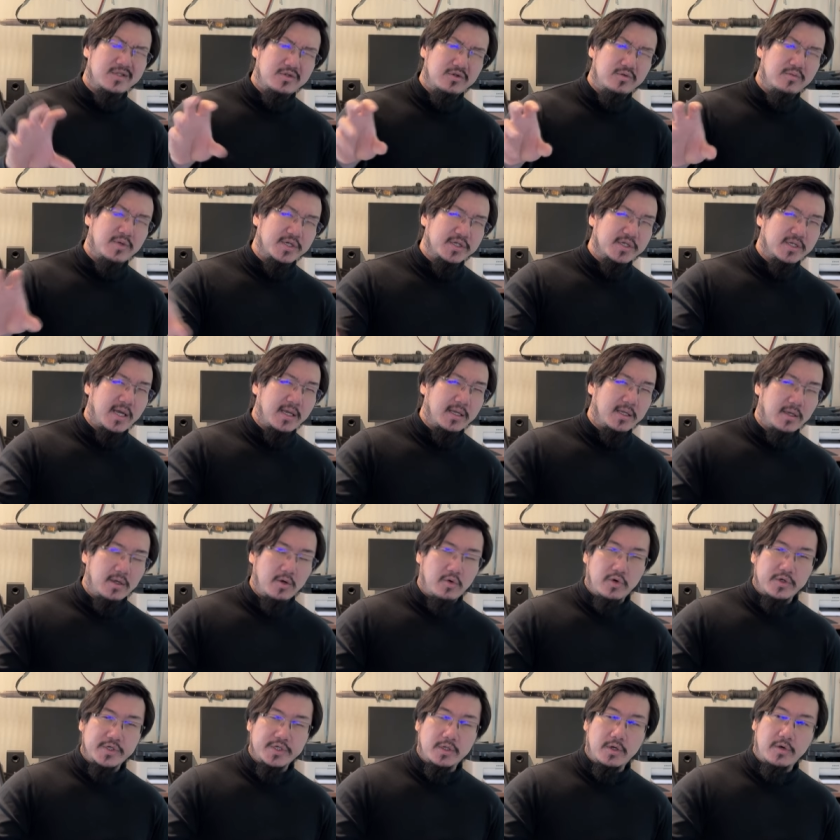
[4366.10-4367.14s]
too much like the
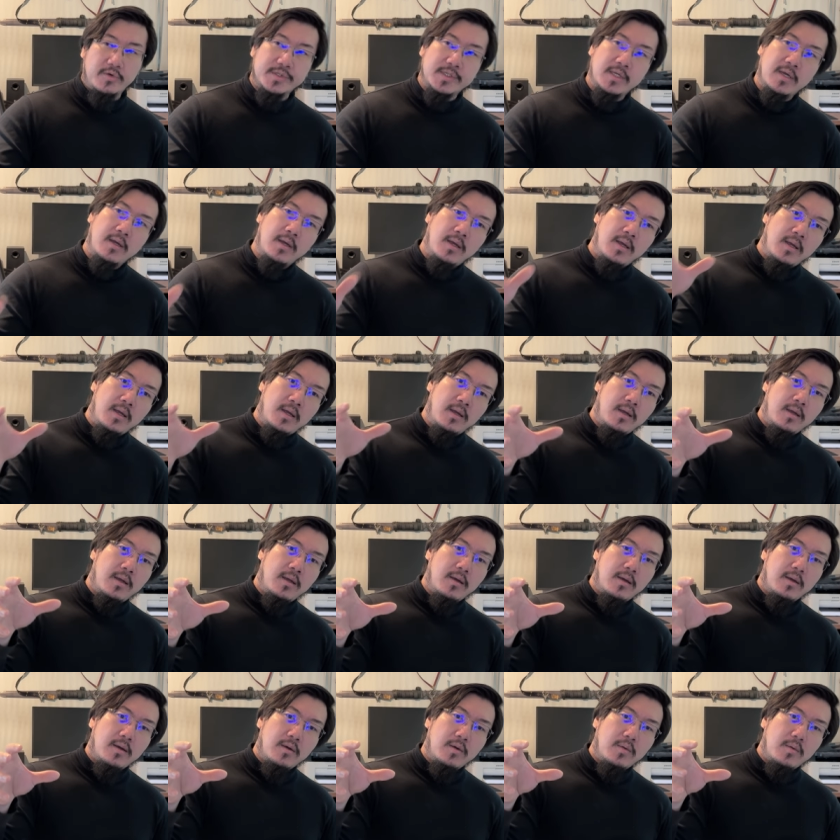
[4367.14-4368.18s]
originals,
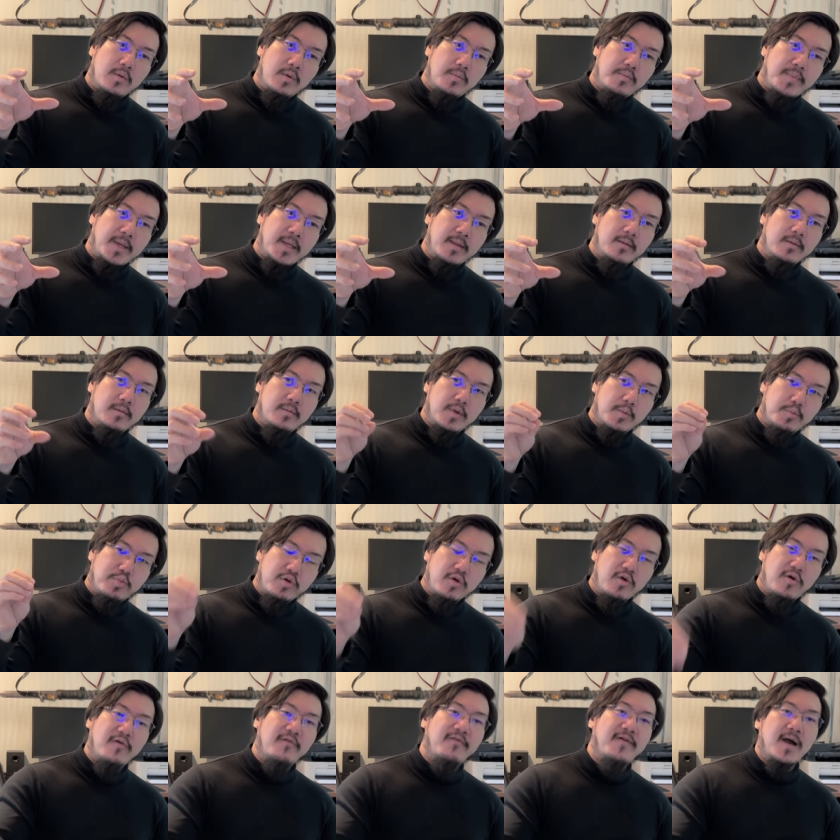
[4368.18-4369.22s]
but the
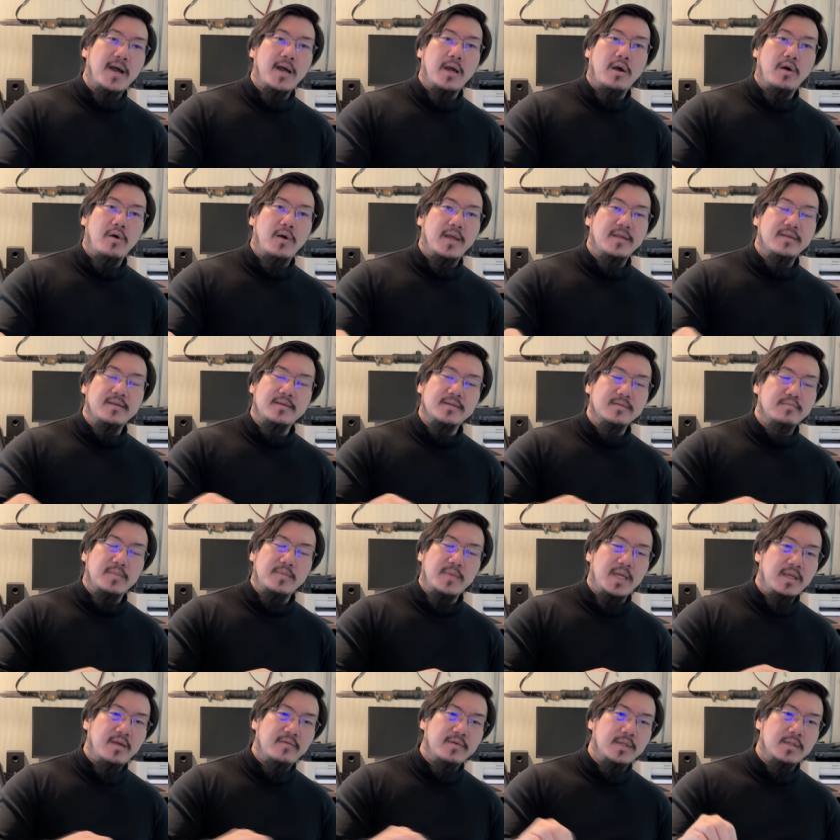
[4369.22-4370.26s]
profile and
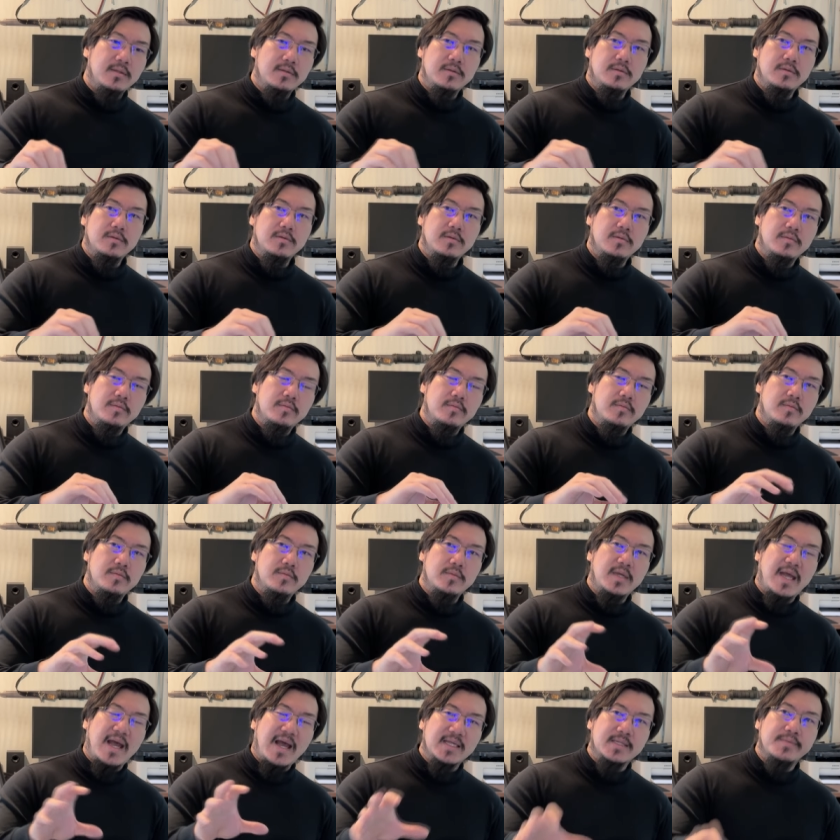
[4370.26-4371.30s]
many of the
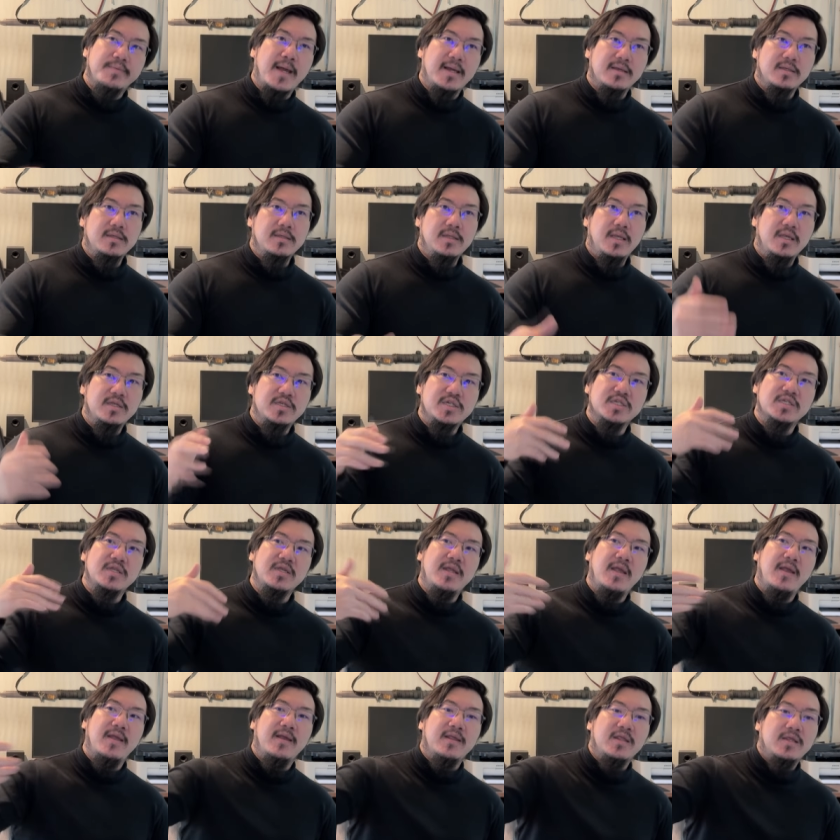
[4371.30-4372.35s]
aspects in the just in
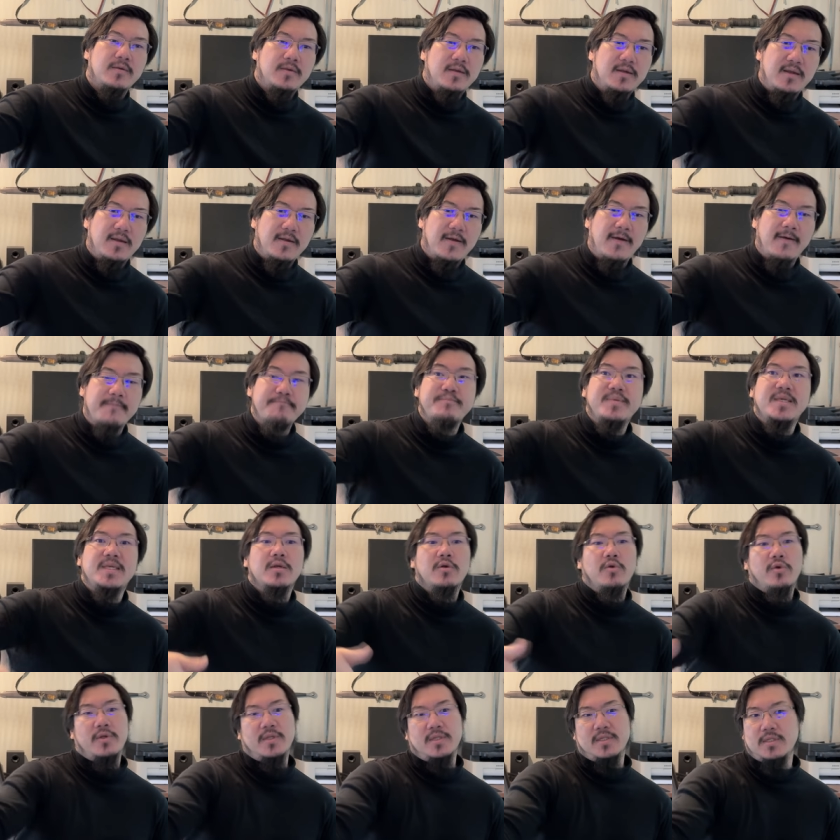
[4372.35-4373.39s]
the
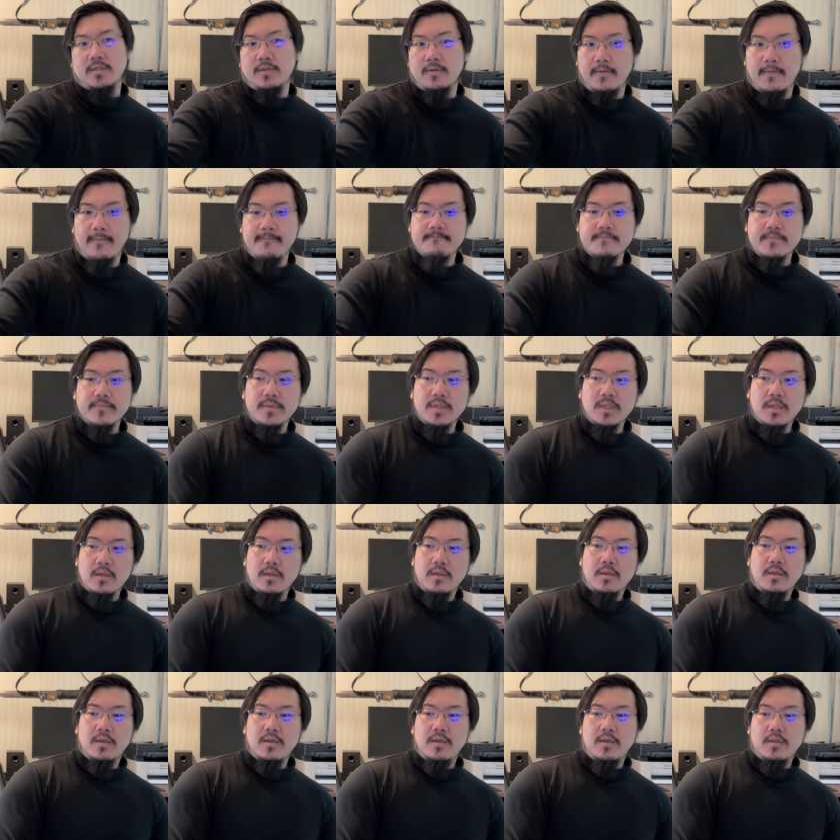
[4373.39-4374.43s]
appearance
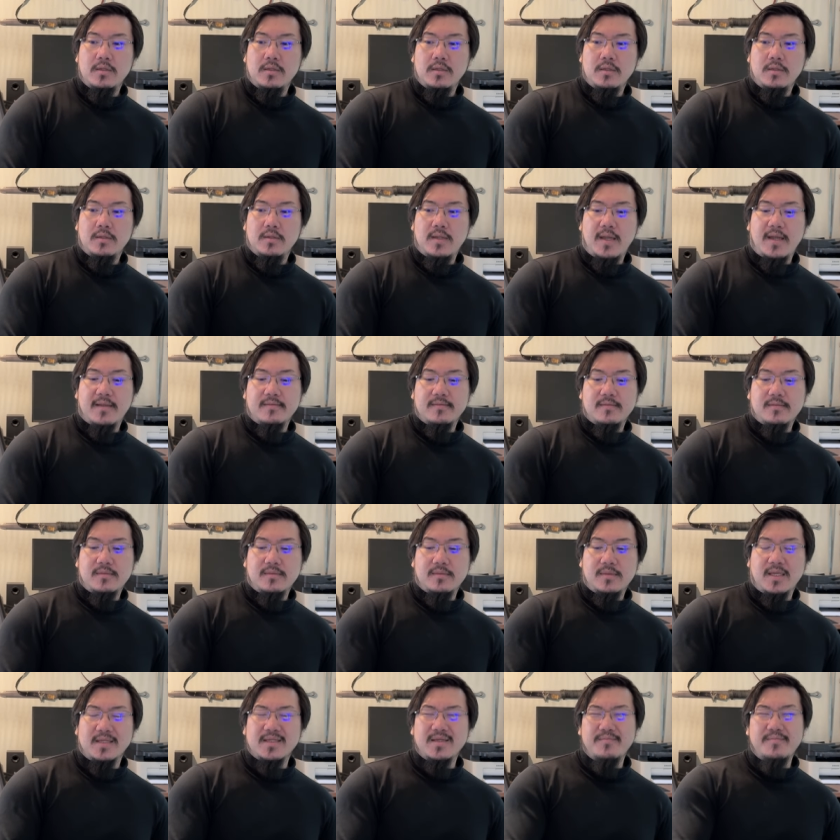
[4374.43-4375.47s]
that
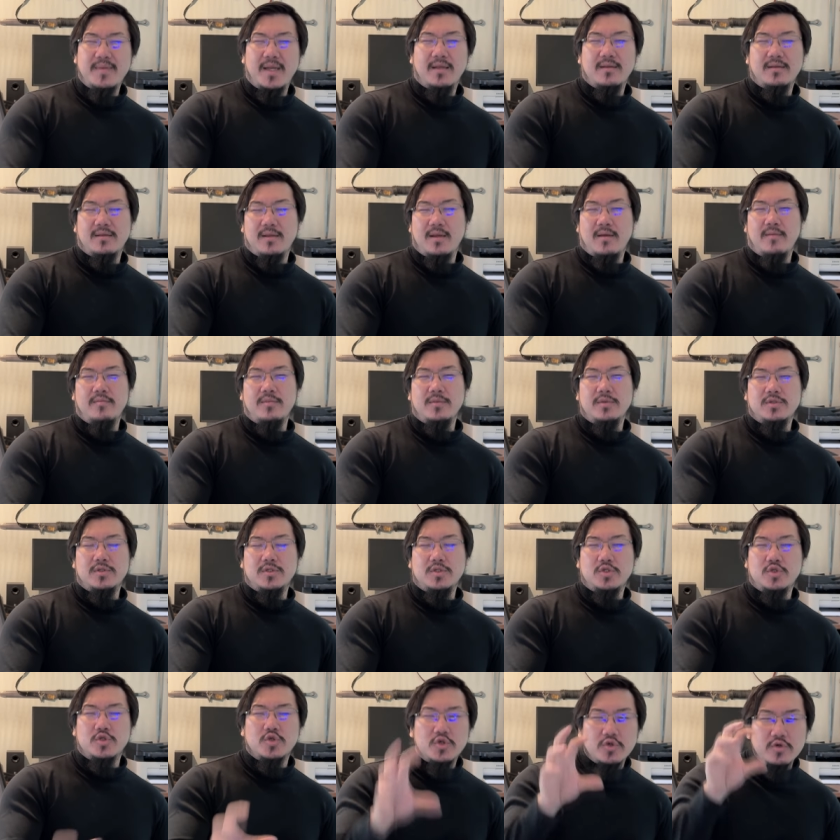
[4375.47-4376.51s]
doesn't make them
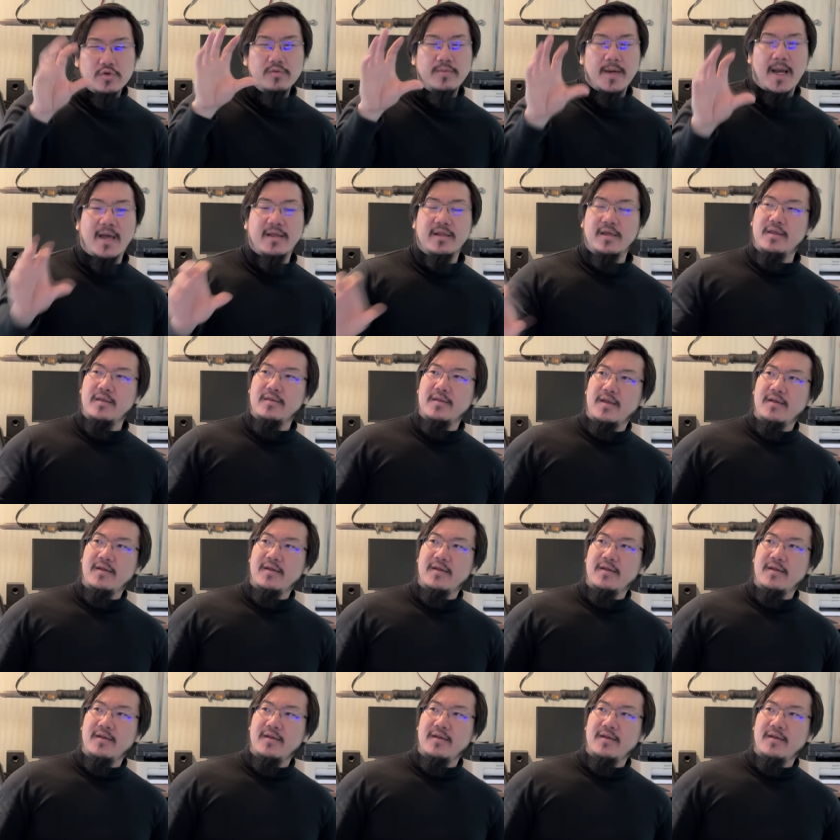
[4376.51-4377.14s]
too bad.